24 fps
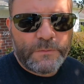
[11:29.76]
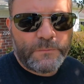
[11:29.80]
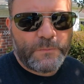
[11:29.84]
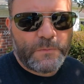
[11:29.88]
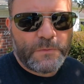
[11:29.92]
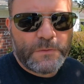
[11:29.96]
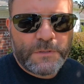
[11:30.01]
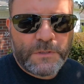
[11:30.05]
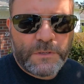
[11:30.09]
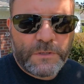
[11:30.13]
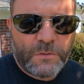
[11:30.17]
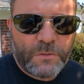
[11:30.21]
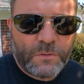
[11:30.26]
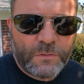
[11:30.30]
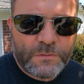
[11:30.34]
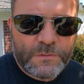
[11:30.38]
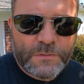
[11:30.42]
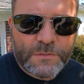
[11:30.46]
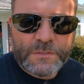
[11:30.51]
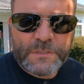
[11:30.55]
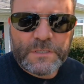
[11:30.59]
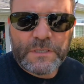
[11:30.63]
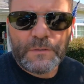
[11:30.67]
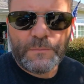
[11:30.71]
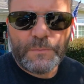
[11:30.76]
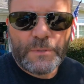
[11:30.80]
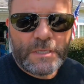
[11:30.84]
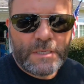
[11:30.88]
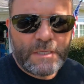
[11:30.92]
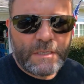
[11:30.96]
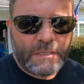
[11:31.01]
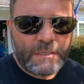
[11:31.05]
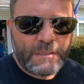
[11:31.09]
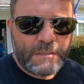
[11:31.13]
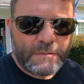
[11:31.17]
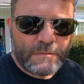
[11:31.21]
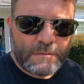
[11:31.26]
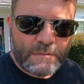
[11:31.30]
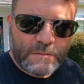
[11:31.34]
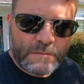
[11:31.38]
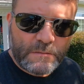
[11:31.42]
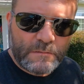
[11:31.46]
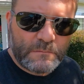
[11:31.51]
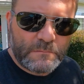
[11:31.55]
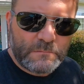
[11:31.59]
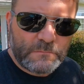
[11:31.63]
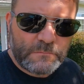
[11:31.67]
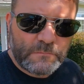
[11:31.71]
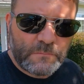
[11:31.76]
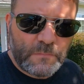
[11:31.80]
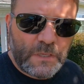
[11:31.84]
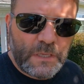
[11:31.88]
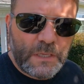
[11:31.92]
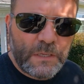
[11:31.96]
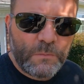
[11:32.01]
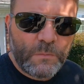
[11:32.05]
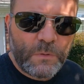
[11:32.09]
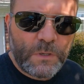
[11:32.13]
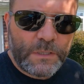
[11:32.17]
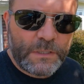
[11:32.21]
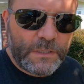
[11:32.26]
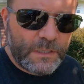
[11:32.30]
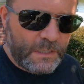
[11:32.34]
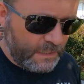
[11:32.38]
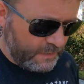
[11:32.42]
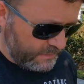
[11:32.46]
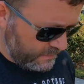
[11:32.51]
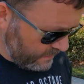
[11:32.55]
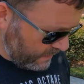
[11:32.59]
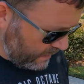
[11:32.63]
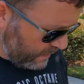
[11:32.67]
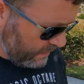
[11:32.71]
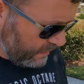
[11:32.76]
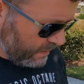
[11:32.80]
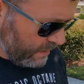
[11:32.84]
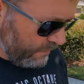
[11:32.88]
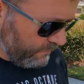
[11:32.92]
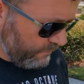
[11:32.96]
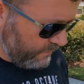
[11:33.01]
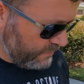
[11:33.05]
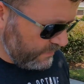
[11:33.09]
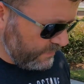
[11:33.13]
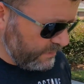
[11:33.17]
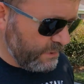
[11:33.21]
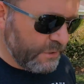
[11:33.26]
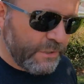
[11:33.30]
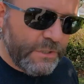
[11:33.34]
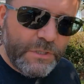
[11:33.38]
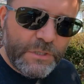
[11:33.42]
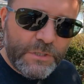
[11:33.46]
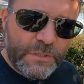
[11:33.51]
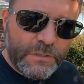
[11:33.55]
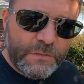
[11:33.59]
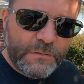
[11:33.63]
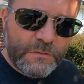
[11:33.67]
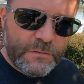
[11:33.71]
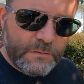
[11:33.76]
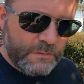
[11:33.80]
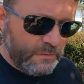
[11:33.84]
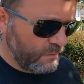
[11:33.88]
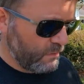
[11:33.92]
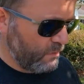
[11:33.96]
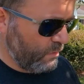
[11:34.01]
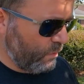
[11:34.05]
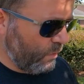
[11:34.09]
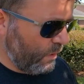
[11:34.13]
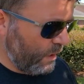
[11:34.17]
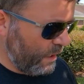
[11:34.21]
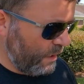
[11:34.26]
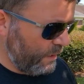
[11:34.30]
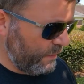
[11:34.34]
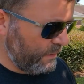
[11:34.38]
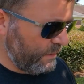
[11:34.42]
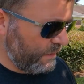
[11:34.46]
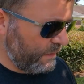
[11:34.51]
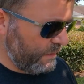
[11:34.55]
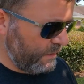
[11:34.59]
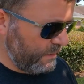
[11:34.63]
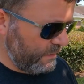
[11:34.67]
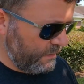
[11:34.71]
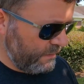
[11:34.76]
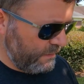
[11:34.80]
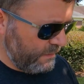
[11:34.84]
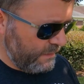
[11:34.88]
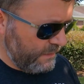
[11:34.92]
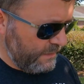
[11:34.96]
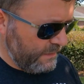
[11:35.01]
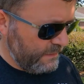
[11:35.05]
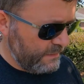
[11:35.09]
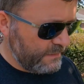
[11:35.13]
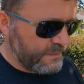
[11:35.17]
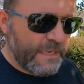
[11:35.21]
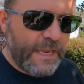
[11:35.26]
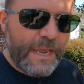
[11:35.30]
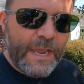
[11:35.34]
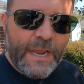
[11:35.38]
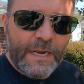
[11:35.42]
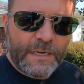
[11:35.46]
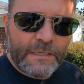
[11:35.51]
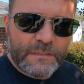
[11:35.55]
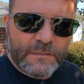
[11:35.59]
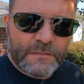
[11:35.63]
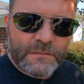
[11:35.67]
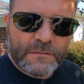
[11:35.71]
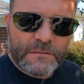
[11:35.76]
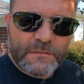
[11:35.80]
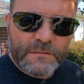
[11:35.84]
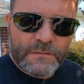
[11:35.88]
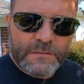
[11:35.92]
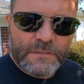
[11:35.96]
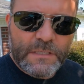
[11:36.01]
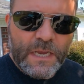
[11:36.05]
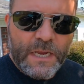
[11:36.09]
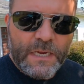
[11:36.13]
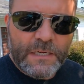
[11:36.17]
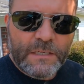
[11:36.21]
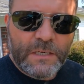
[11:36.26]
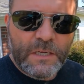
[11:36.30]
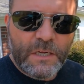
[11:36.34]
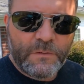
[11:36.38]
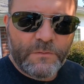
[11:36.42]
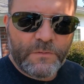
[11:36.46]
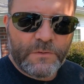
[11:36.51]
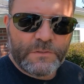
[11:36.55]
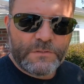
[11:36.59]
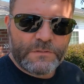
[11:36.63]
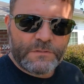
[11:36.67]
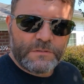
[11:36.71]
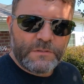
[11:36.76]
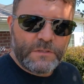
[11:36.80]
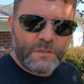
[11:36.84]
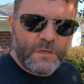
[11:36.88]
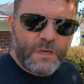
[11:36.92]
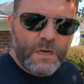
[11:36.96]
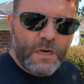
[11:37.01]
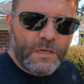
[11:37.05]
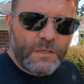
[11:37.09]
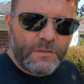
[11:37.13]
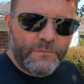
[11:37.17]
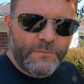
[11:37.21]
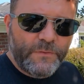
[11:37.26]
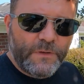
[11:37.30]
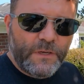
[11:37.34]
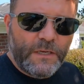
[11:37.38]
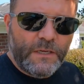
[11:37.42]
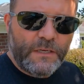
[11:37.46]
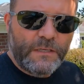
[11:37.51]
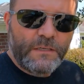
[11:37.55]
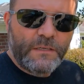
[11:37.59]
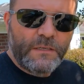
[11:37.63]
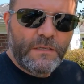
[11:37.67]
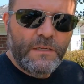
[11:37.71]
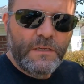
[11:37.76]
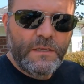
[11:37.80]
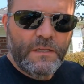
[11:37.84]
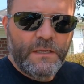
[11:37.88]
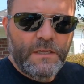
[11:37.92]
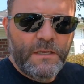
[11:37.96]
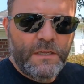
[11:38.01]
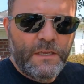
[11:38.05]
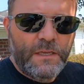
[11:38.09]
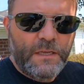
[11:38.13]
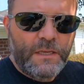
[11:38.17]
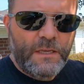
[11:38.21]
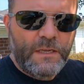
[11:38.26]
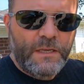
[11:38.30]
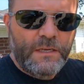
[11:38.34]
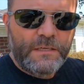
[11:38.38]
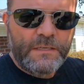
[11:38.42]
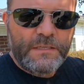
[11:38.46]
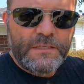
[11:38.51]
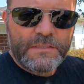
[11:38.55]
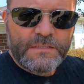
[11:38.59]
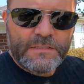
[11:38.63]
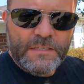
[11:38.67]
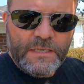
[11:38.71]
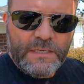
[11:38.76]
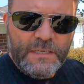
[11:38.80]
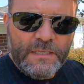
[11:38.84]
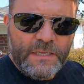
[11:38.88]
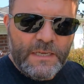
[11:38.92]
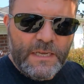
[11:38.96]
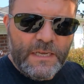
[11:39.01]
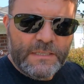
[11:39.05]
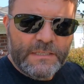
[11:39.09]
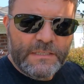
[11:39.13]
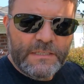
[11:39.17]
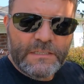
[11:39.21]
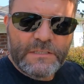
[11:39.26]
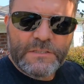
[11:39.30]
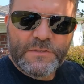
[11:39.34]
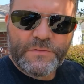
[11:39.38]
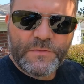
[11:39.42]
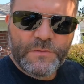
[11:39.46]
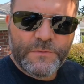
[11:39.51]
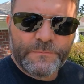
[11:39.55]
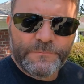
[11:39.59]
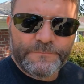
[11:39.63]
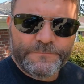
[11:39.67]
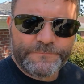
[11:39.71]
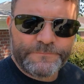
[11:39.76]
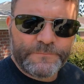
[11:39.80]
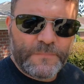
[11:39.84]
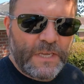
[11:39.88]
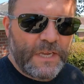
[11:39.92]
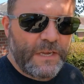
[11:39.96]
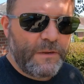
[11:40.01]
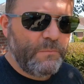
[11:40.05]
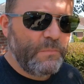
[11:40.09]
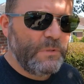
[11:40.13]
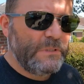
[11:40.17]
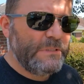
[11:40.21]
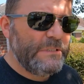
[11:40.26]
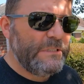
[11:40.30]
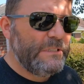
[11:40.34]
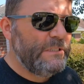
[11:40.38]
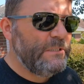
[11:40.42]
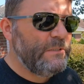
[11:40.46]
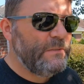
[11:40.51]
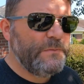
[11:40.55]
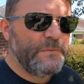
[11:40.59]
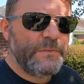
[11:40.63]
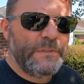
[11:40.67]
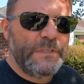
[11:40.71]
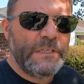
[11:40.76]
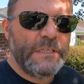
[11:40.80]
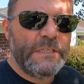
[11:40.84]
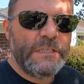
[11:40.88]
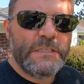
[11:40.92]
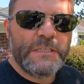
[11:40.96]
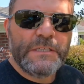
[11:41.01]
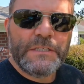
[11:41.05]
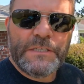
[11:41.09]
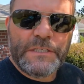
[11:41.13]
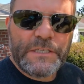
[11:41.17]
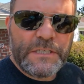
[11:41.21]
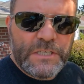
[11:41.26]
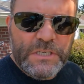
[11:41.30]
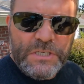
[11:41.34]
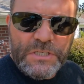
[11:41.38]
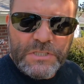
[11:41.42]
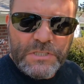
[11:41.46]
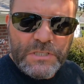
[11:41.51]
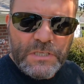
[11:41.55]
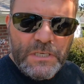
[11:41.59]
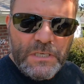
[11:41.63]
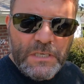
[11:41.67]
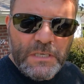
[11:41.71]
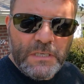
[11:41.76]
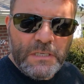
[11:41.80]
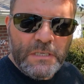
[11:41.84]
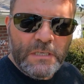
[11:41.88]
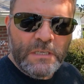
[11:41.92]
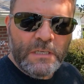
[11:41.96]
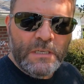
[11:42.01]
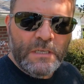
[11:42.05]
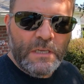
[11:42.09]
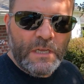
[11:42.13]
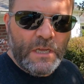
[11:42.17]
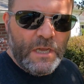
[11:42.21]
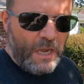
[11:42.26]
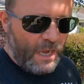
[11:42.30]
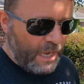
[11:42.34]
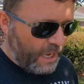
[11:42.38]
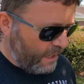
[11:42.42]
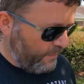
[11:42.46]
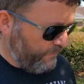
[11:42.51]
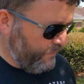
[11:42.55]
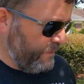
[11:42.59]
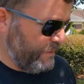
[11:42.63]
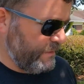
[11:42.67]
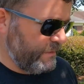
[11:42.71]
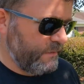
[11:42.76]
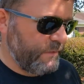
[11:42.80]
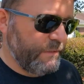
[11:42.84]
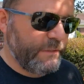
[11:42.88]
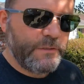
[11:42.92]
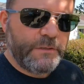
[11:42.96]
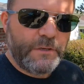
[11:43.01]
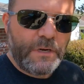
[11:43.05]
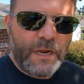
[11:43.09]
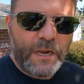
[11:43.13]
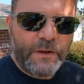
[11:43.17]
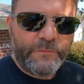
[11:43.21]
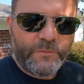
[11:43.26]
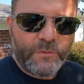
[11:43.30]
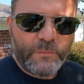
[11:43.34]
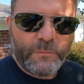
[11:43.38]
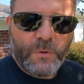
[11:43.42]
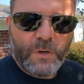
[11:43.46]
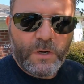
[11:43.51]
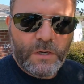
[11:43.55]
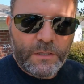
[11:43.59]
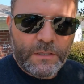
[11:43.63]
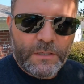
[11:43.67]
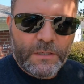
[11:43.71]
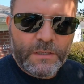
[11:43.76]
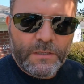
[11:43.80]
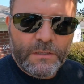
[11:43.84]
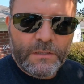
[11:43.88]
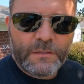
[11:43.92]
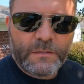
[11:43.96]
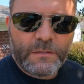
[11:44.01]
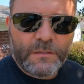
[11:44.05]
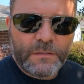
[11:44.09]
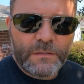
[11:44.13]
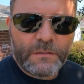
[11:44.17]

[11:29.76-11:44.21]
for the old CBs and whatnot. Side covers, good quality, intact side covers, they're hard to find. And he said he got these from, I believe, Indonesia. Obviously they're aftermarket,